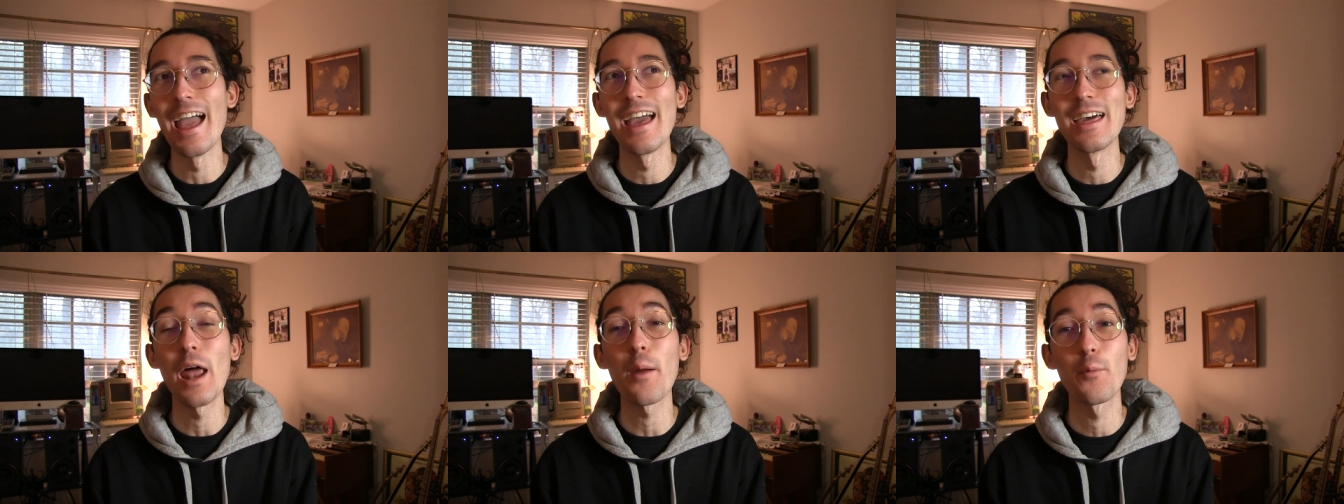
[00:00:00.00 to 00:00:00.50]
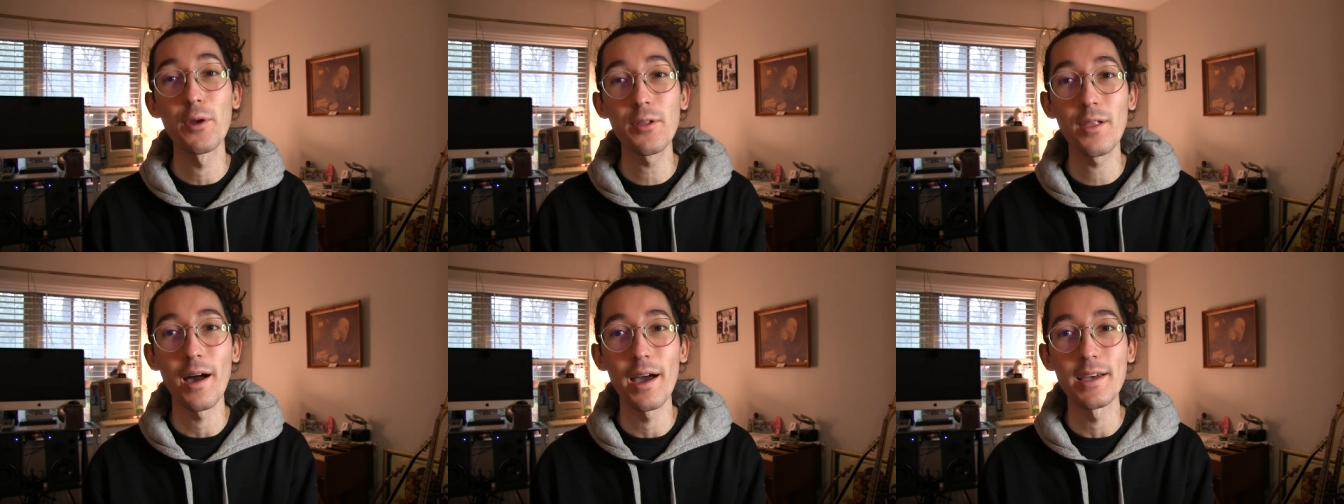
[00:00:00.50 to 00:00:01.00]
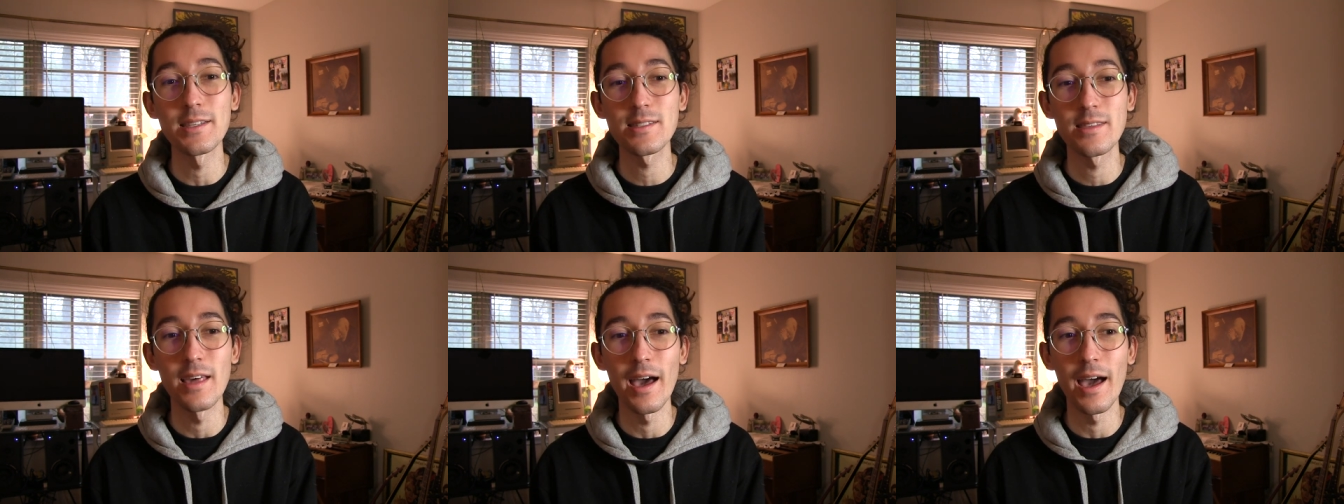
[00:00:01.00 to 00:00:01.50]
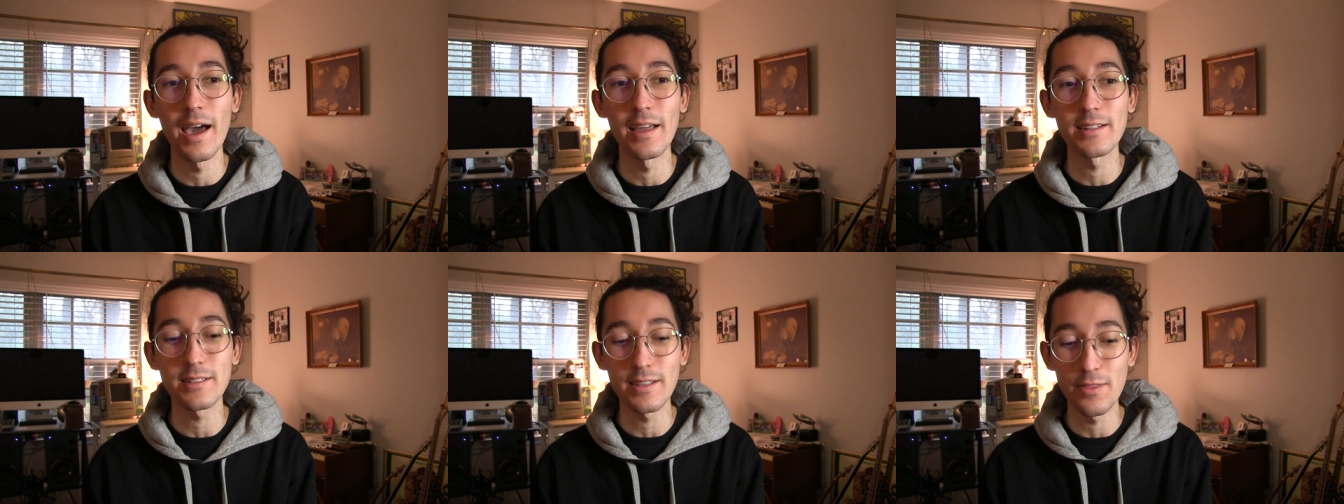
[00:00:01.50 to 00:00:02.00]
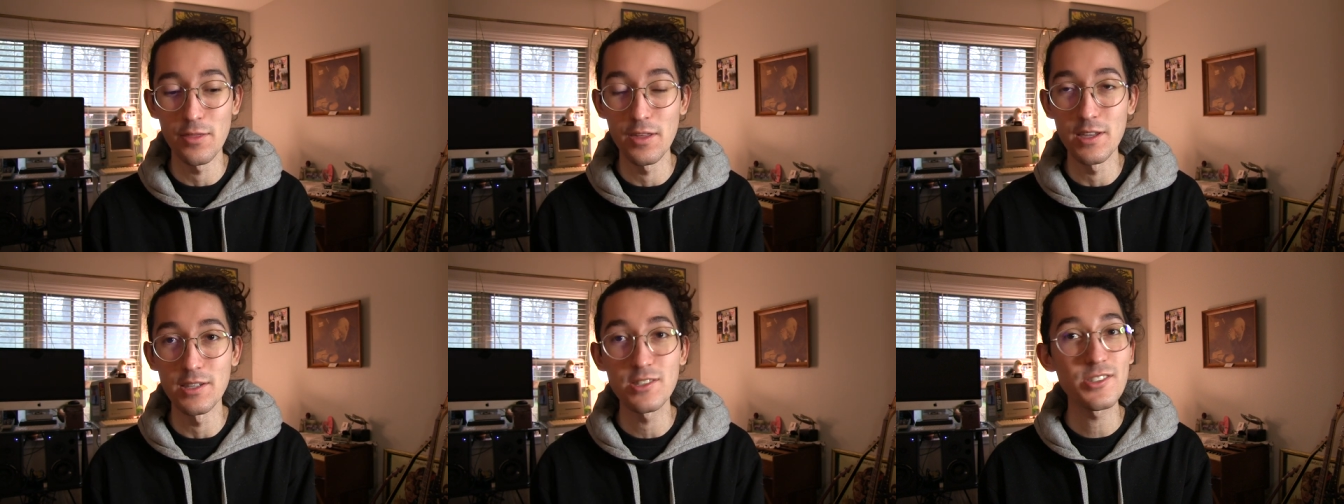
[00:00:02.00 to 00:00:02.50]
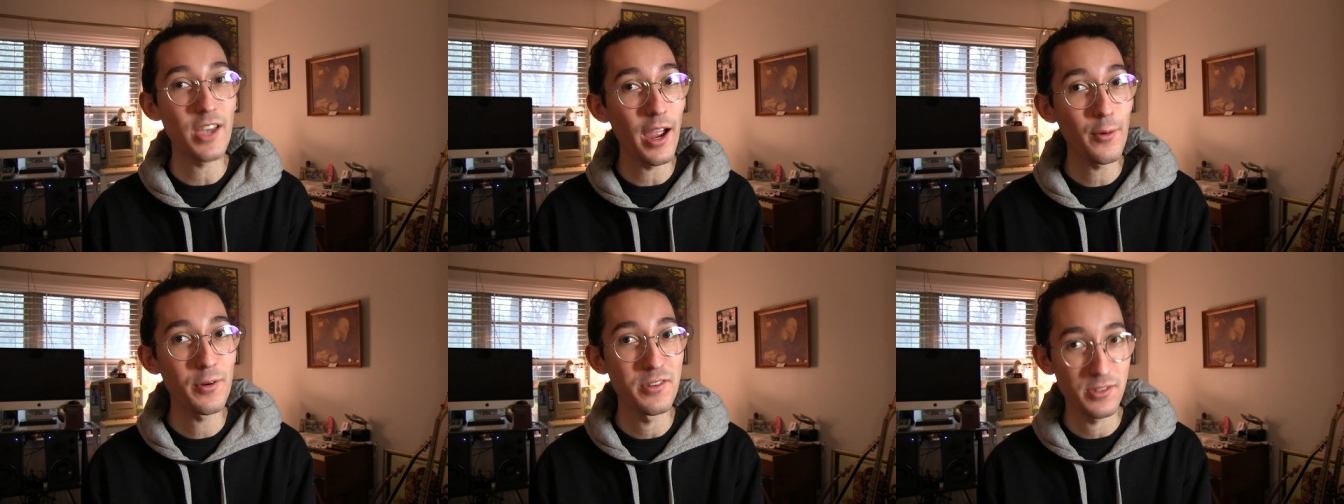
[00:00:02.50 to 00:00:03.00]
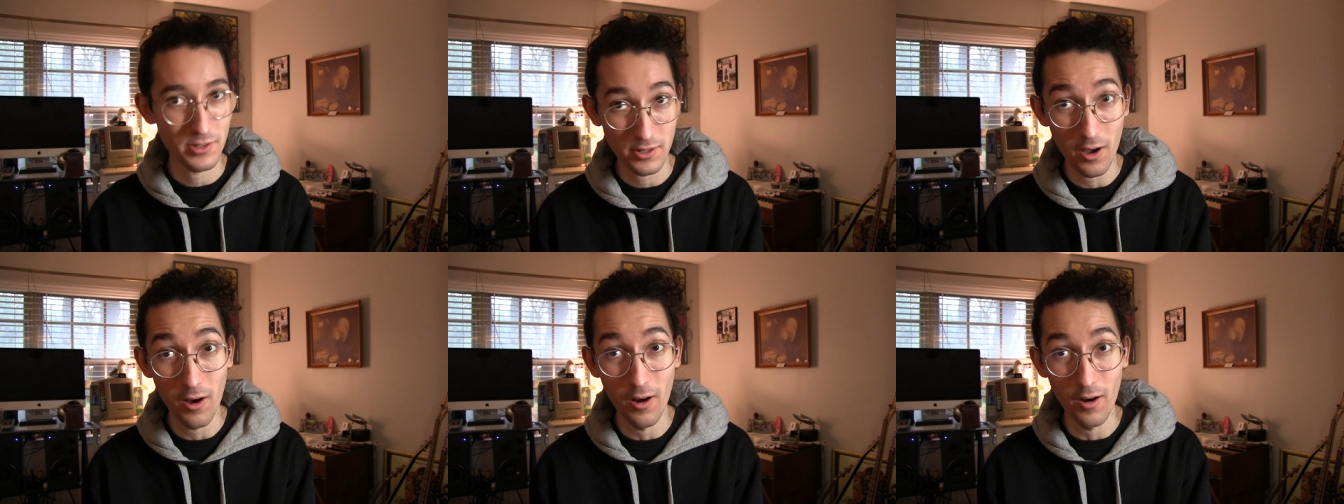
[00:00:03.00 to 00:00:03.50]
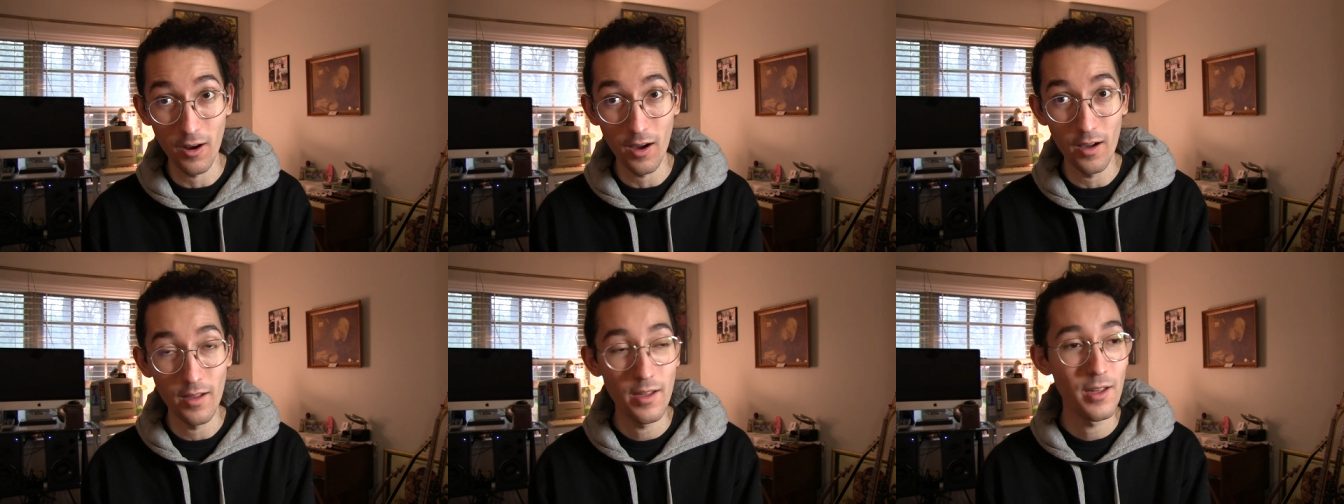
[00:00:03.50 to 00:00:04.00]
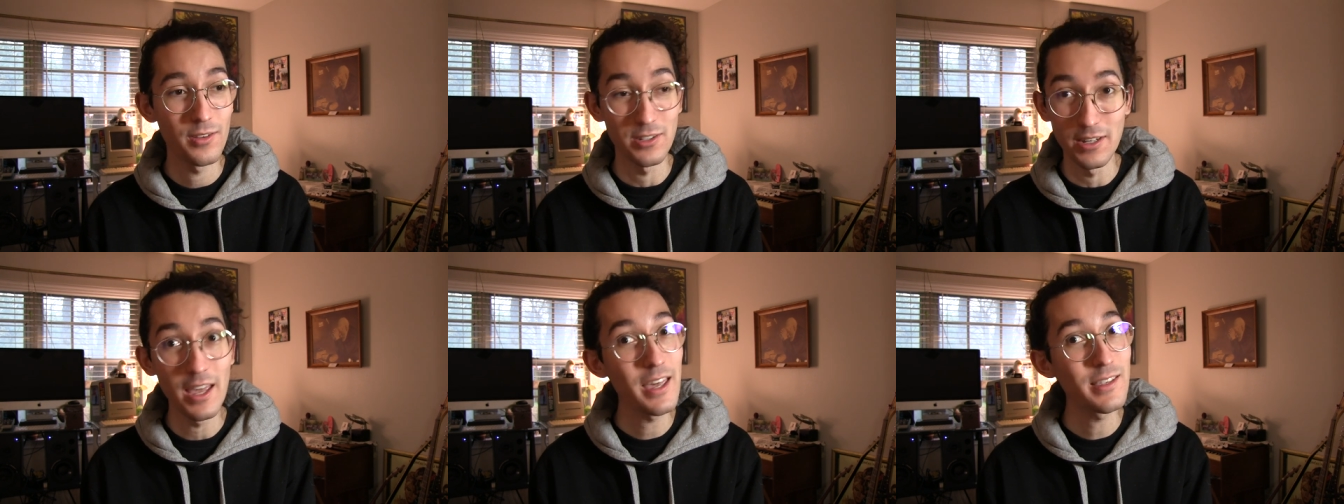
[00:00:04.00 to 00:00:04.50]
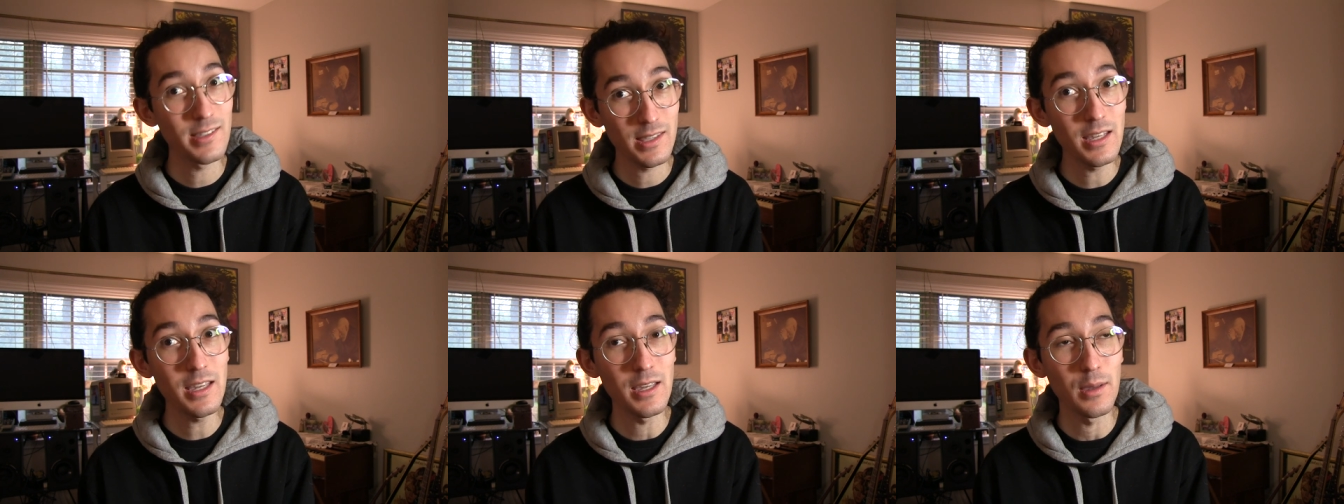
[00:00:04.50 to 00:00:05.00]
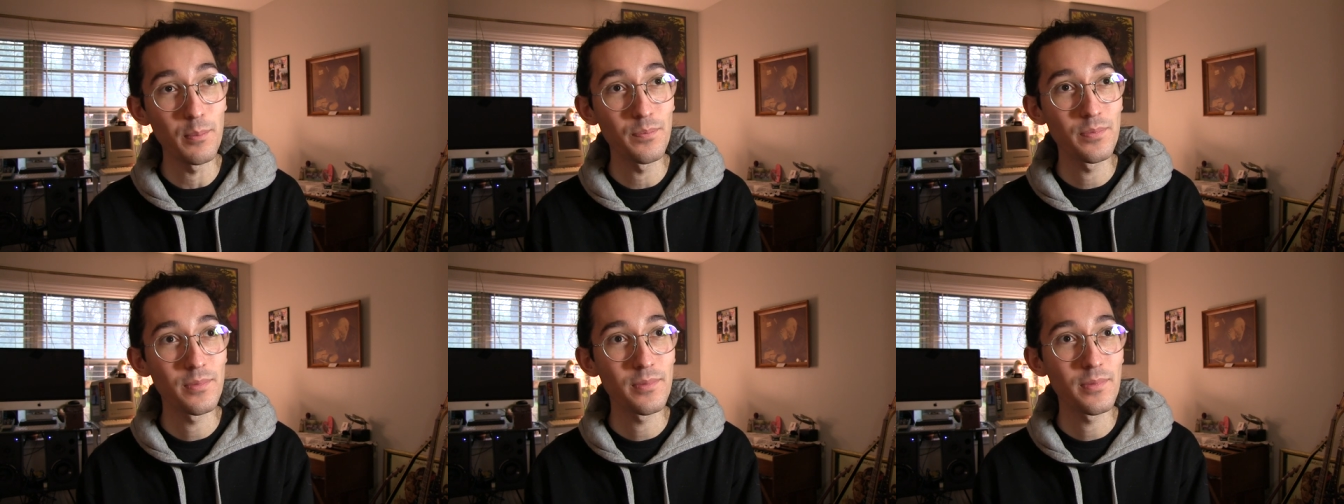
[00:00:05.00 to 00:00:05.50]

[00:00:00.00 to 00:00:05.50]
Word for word: and I realized that the siren song, today's theme,